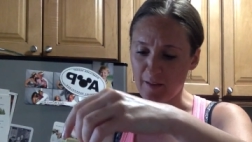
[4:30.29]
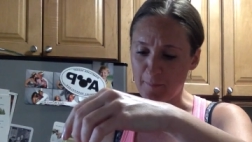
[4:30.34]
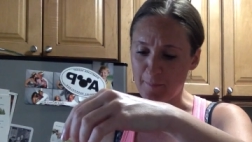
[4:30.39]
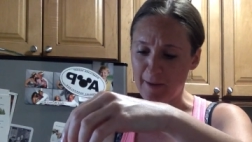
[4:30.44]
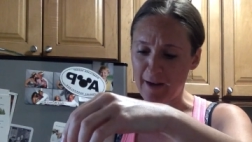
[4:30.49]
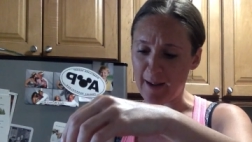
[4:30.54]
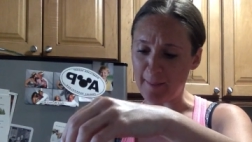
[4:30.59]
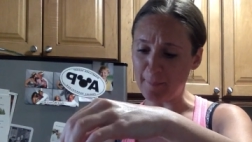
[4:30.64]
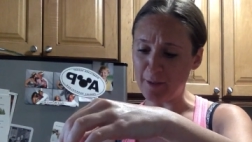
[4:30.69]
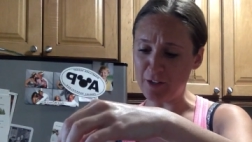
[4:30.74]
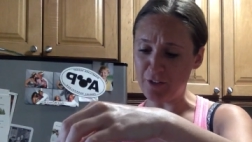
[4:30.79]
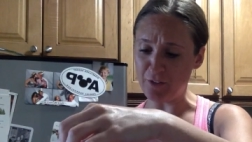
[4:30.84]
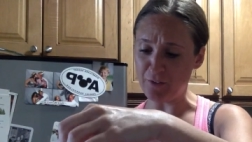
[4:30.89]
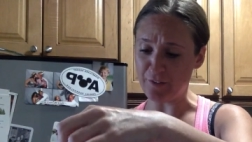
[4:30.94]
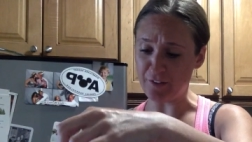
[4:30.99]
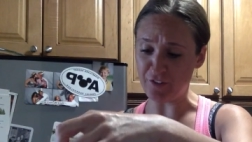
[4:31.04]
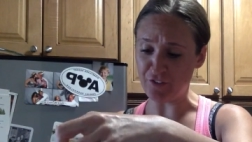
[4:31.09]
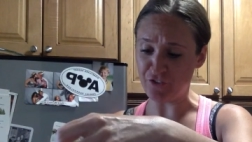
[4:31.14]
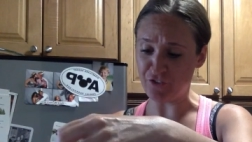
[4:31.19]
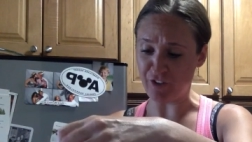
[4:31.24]
But I'm going to
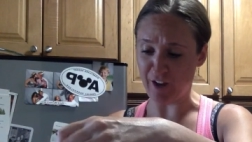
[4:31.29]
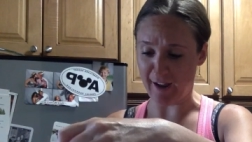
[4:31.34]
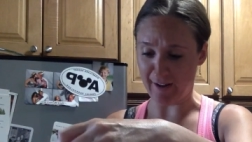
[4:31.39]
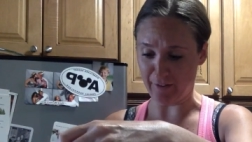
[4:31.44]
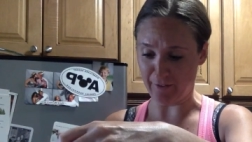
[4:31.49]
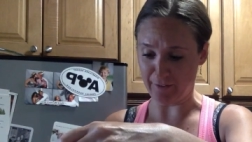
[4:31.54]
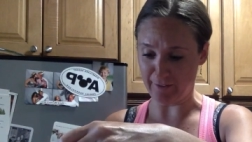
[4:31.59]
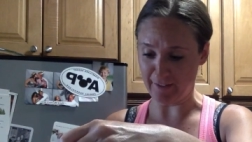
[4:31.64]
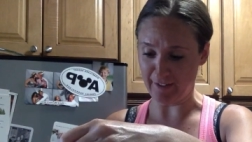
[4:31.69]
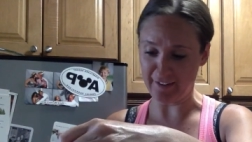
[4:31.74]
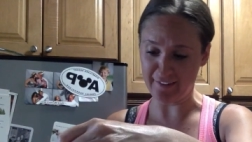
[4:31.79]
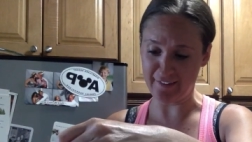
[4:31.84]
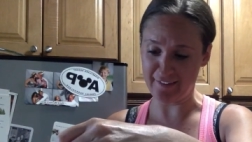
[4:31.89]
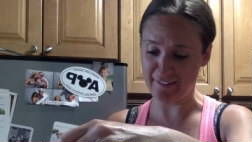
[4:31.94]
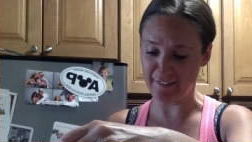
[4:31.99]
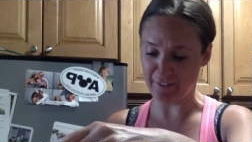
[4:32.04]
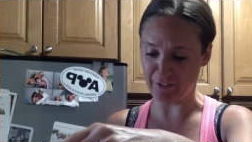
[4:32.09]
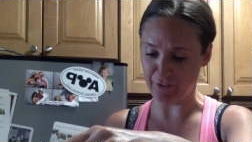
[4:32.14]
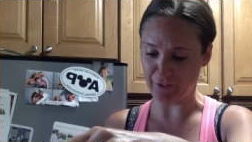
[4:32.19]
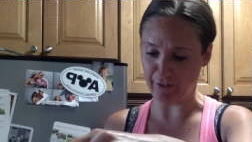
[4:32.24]
use this cheddar. It's
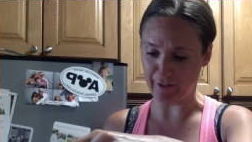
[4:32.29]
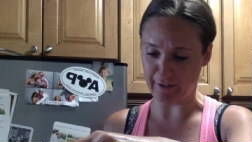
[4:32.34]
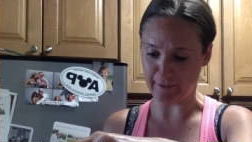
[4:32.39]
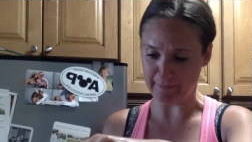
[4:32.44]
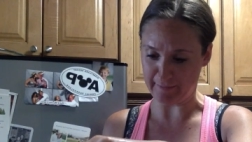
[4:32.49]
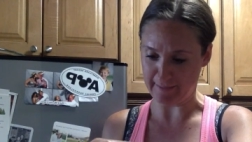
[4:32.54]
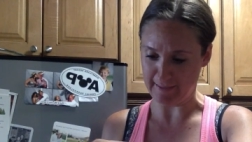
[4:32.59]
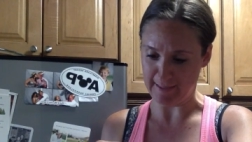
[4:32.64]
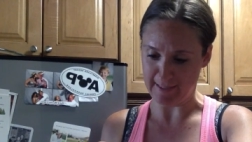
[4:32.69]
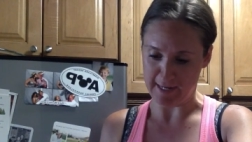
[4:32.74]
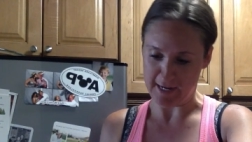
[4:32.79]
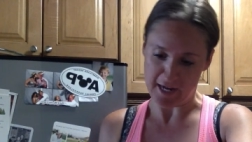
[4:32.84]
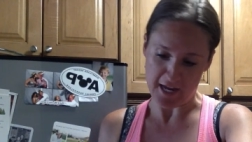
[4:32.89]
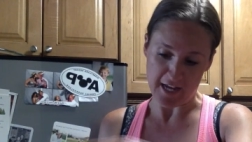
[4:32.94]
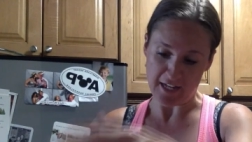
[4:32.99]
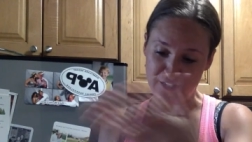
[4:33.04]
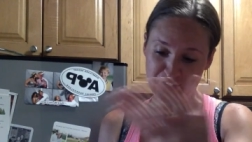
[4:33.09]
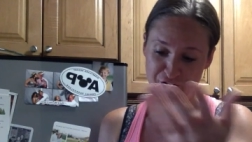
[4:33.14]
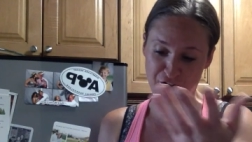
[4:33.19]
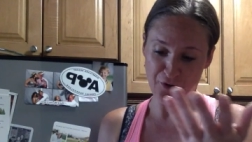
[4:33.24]
so good.
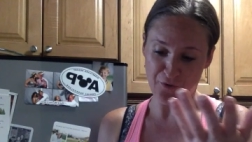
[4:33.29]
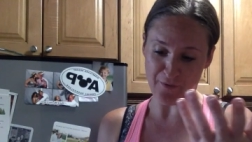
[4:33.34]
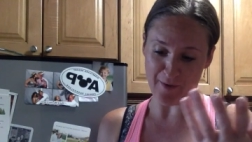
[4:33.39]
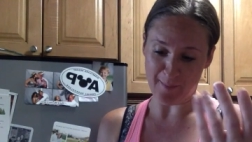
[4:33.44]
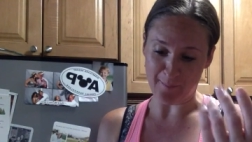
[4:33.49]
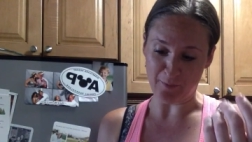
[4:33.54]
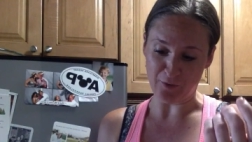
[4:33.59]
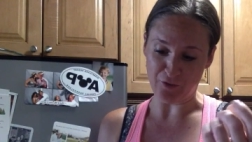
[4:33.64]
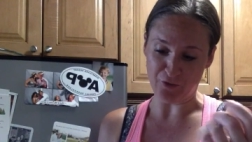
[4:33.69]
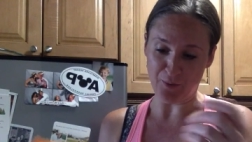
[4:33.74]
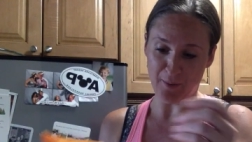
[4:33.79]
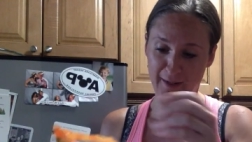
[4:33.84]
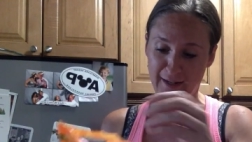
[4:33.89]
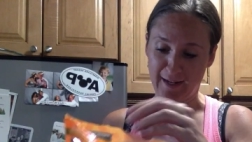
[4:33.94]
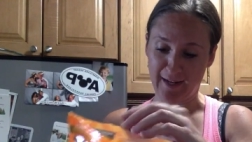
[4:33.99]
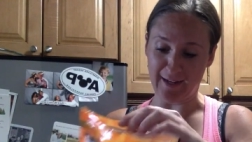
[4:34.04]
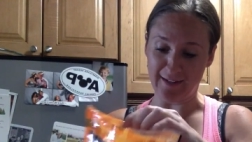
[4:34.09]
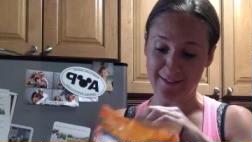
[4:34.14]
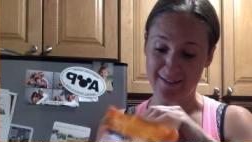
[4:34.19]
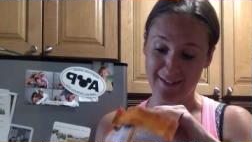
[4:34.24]
It's November
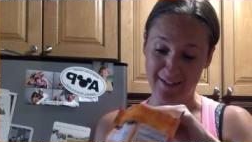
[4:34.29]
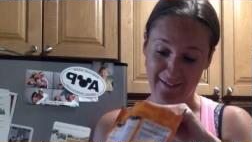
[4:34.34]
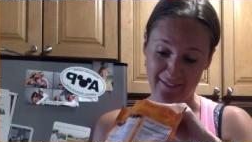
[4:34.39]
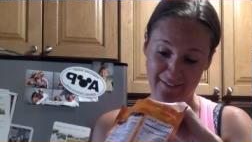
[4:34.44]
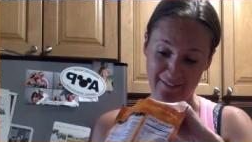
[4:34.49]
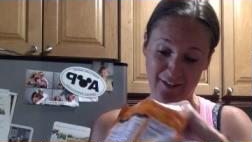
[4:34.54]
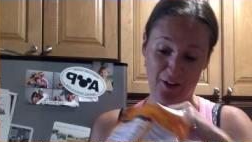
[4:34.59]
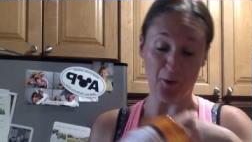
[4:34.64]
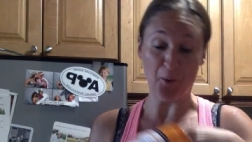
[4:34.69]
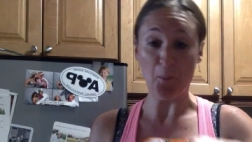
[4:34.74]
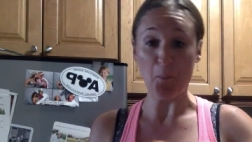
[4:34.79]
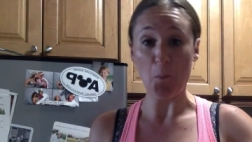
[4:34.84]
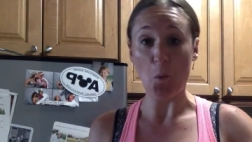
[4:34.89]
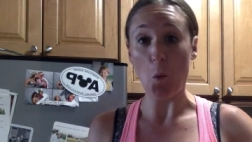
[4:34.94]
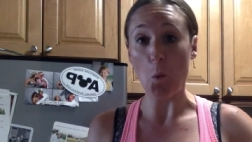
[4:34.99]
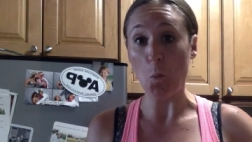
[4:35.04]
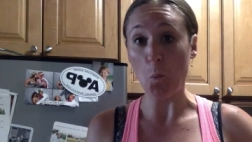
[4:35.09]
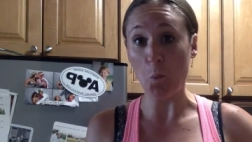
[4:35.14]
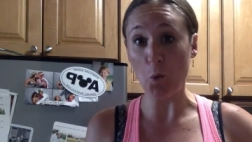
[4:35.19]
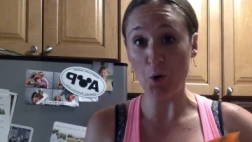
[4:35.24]
2018, so
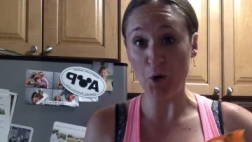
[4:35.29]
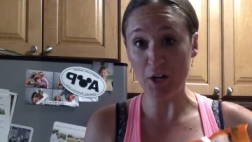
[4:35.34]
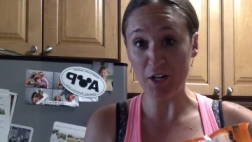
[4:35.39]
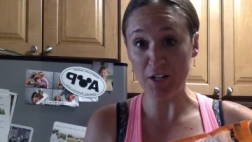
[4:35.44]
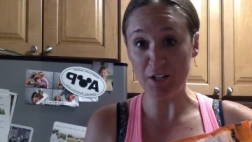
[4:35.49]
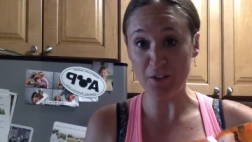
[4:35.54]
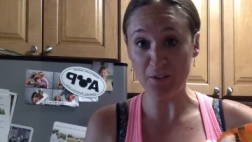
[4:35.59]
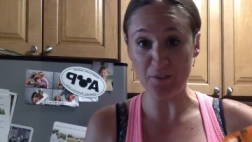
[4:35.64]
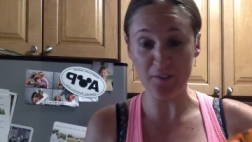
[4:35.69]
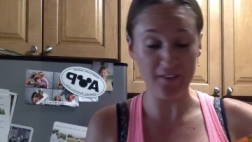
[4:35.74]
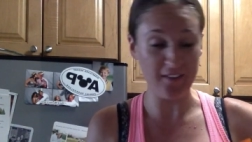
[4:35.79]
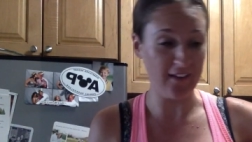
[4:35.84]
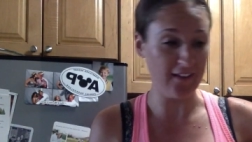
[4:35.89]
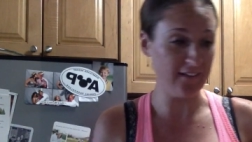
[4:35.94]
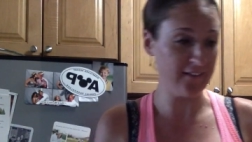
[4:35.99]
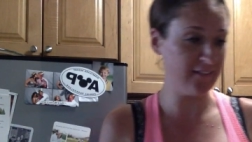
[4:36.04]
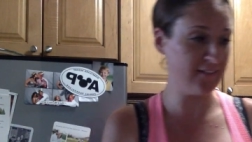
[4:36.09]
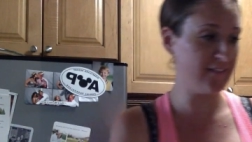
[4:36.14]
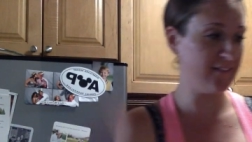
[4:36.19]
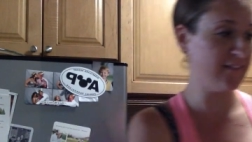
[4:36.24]
we're going to use
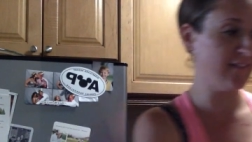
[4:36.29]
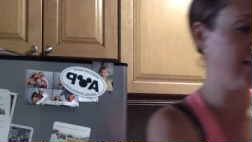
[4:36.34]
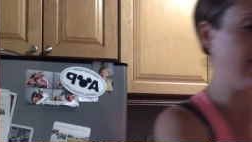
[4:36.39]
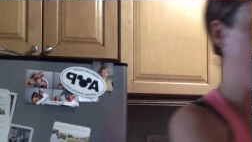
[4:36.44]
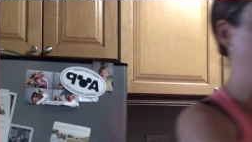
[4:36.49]
this.